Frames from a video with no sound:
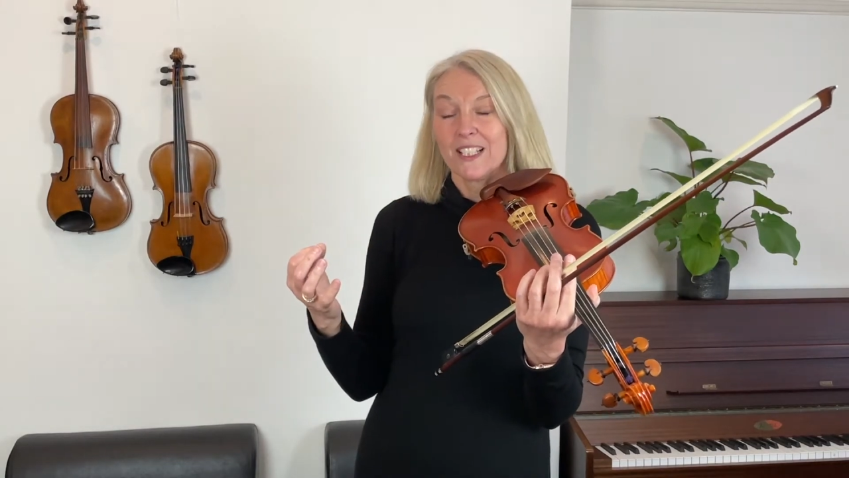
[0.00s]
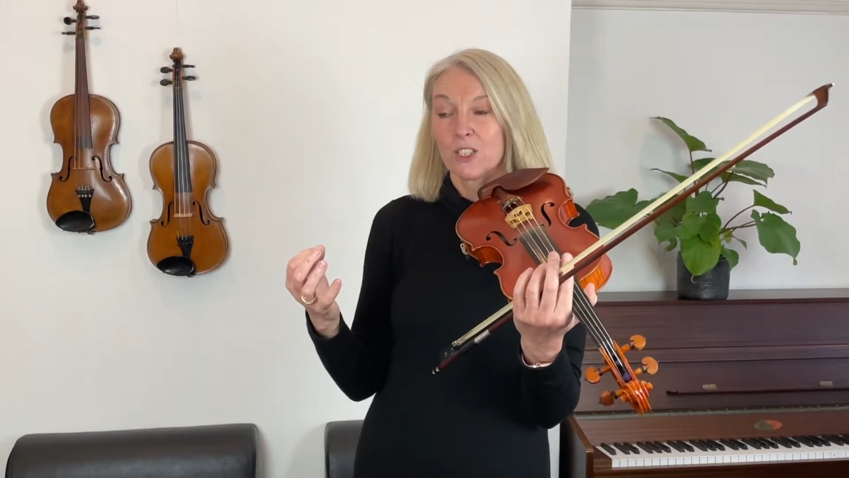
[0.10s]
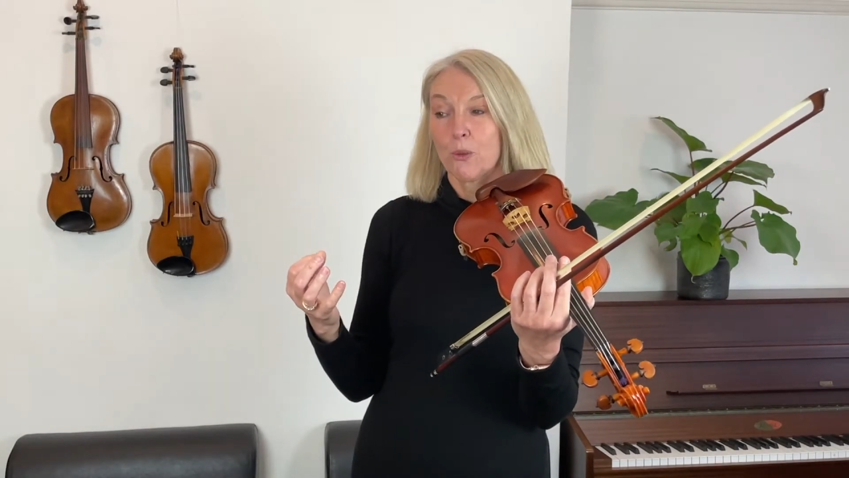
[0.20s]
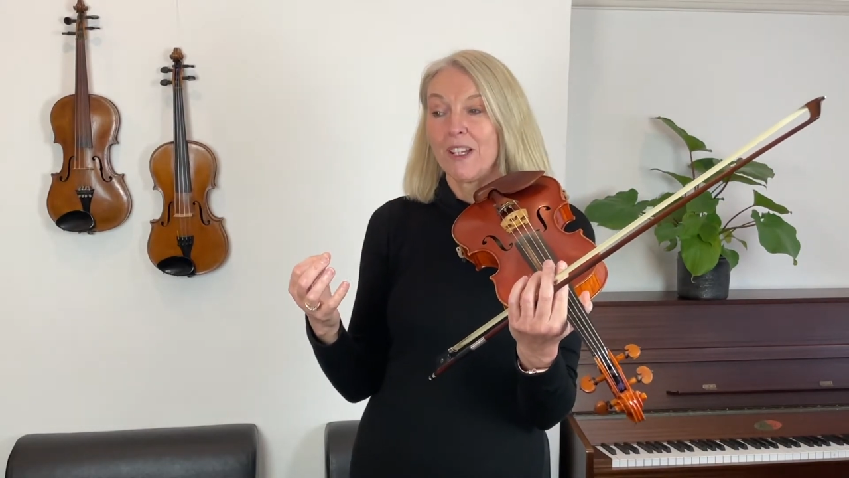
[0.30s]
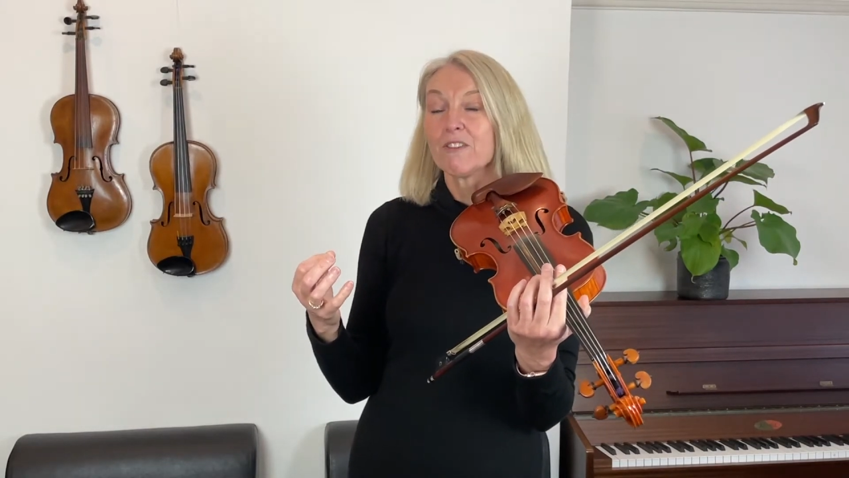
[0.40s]

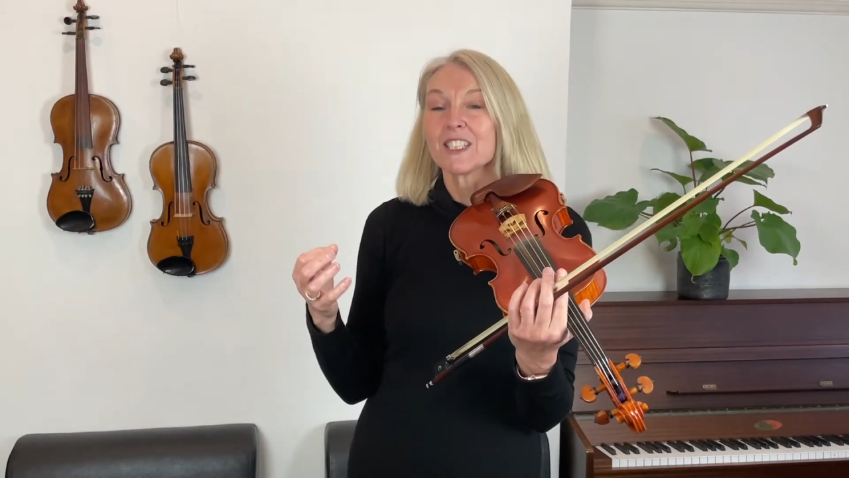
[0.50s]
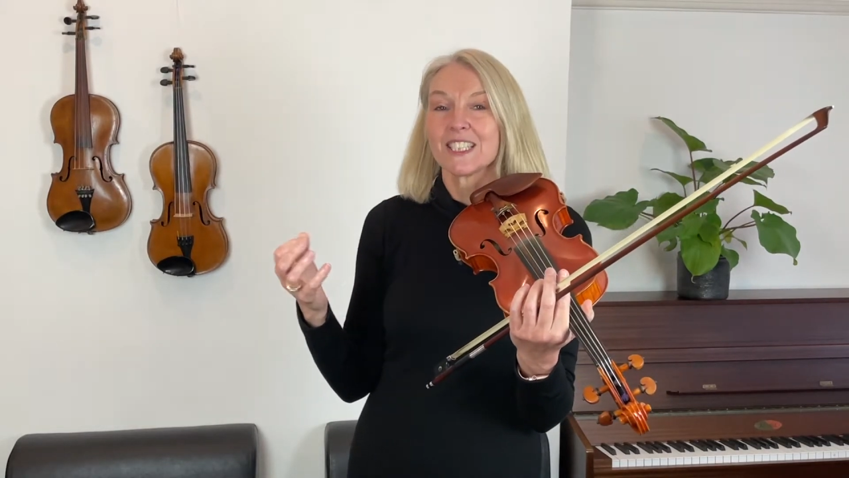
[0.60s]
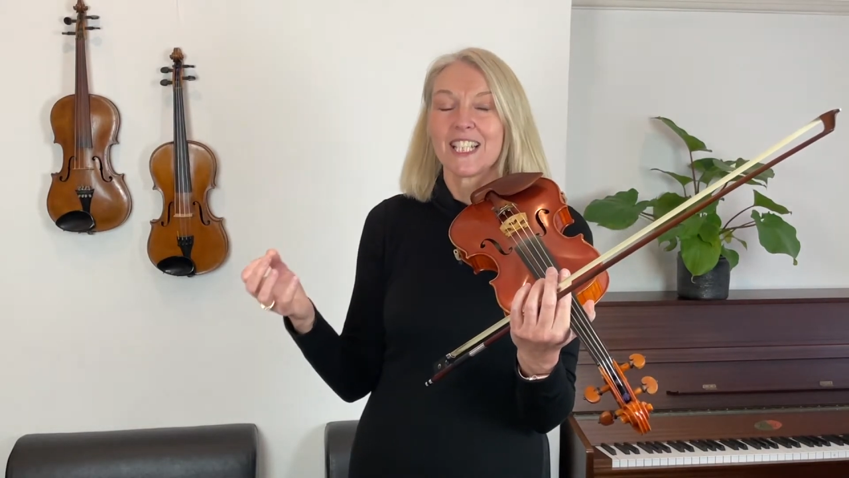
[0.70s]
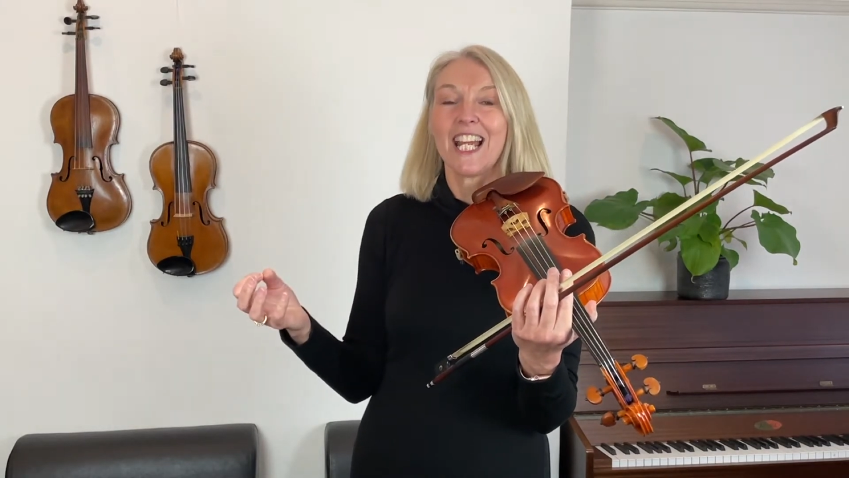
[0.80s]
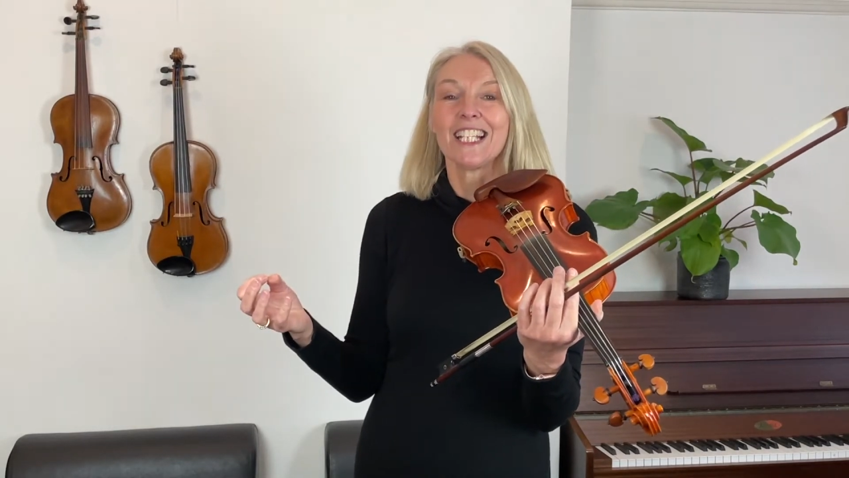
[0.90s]
quavers, as
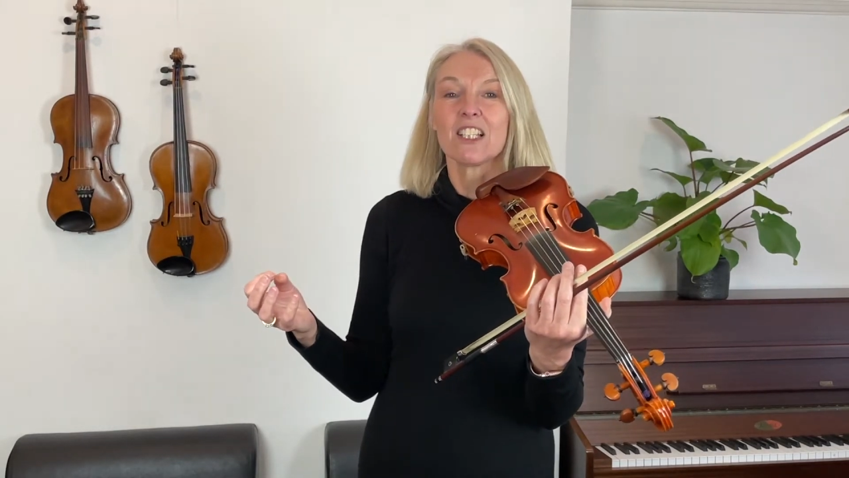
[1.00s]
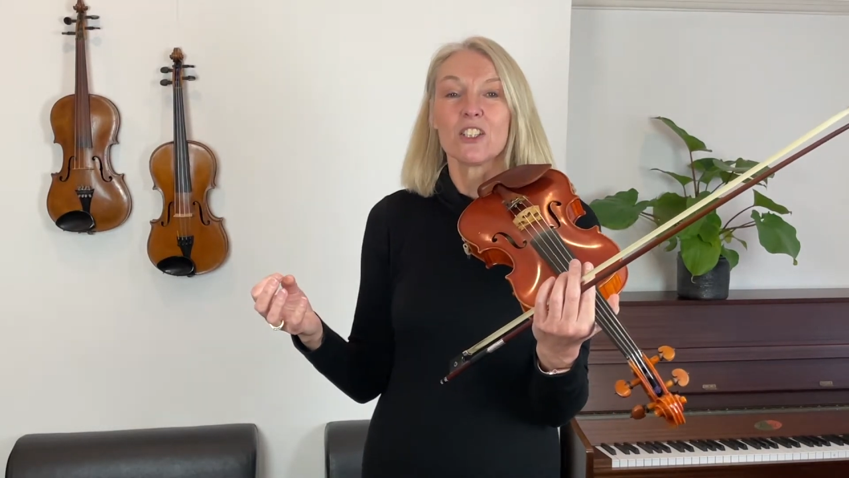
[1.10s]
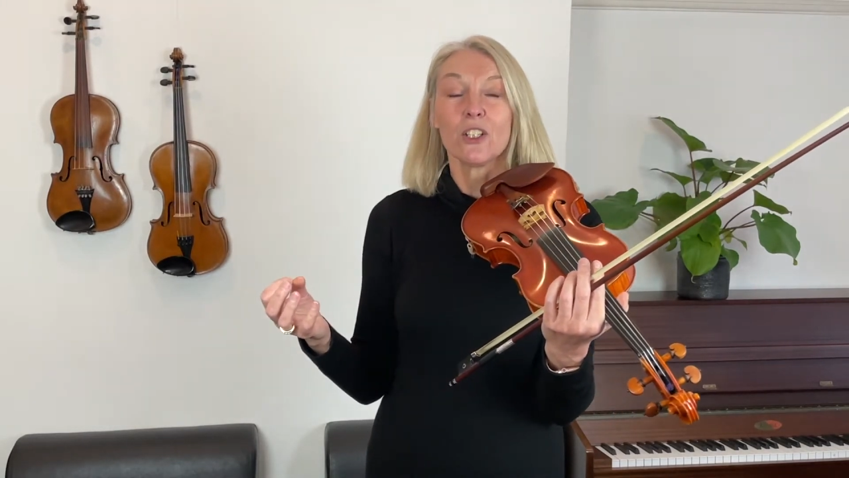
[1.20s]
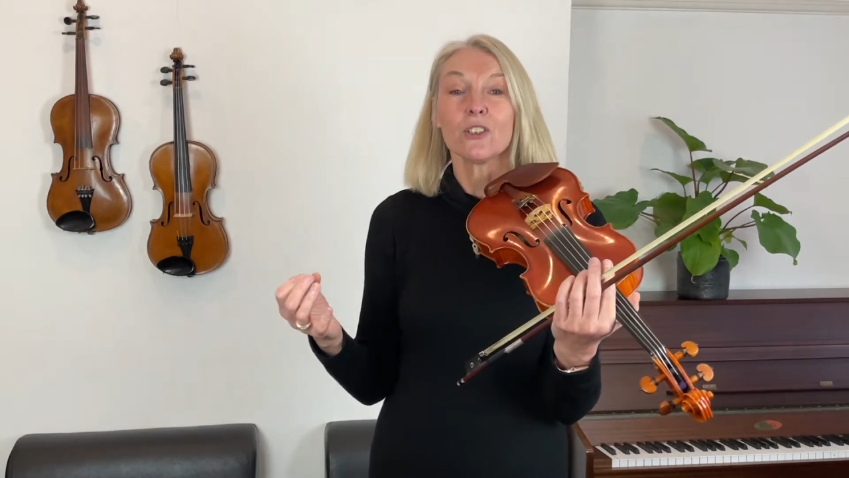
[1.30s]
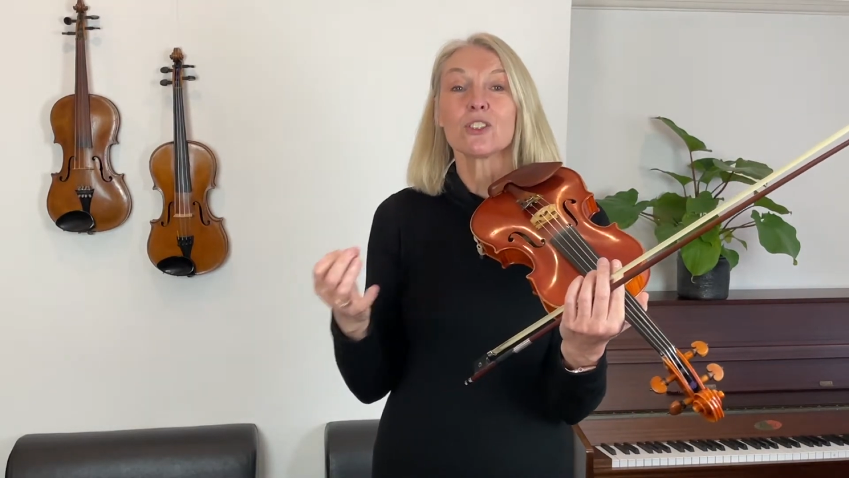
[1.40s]
eighth
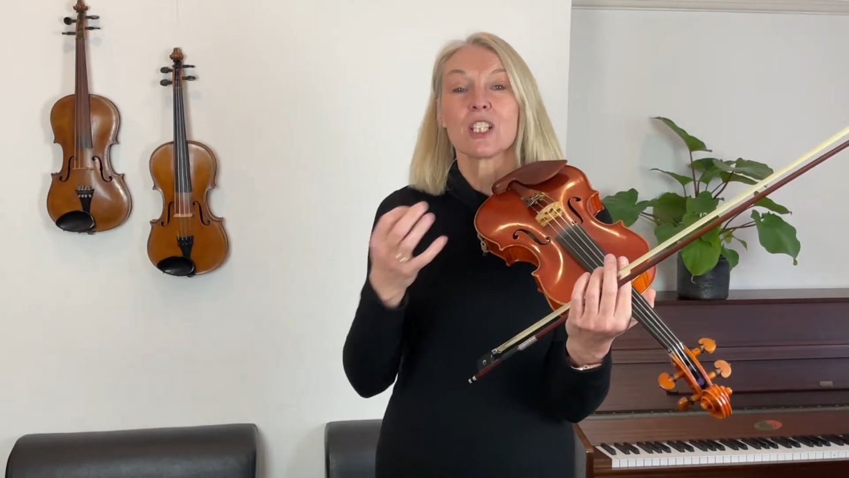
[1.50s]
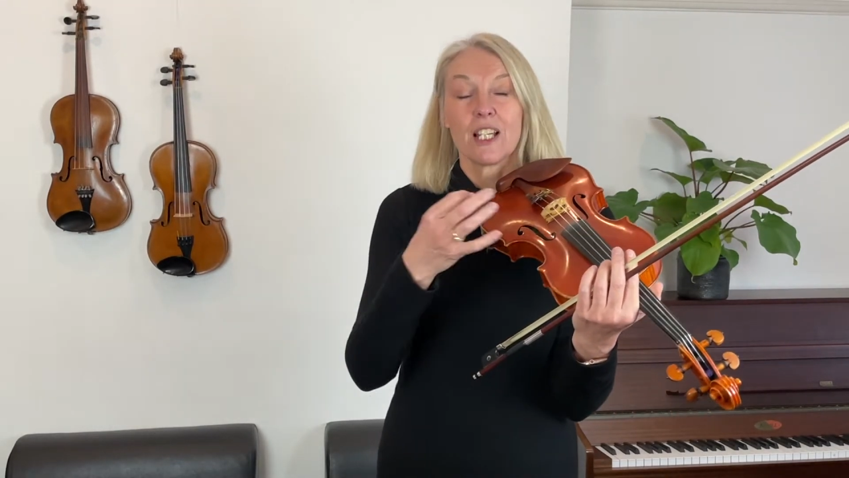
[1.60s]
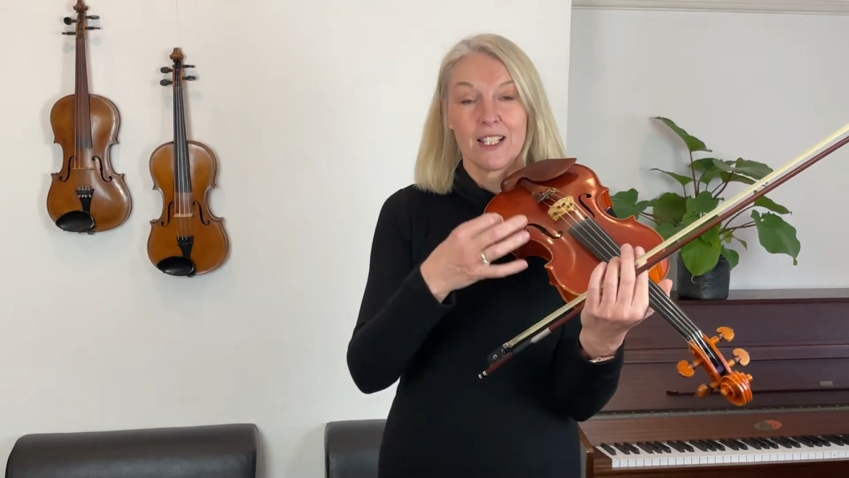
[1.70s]
notes,